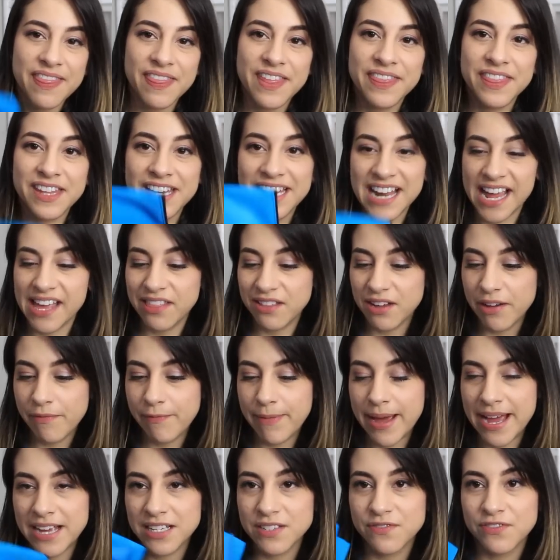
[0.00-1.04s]
then the
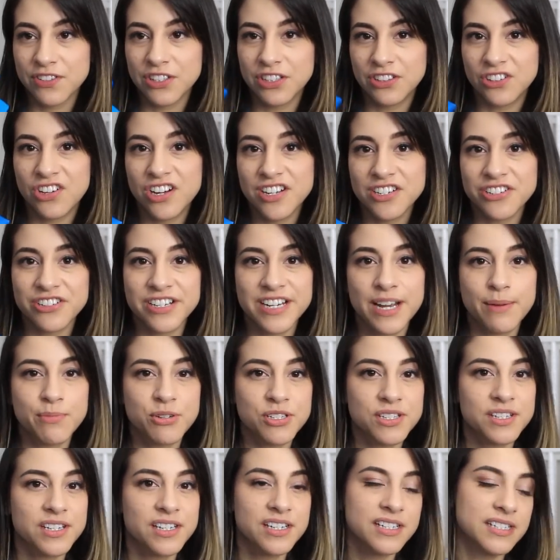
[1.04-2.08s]
nylon bags for the laundry, I'm
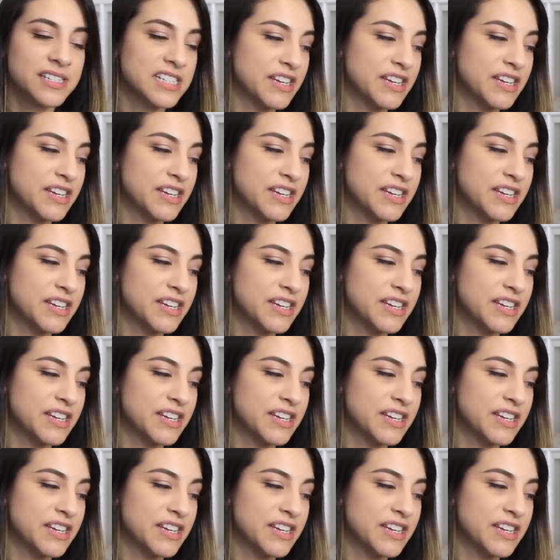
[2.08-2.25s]
just gonna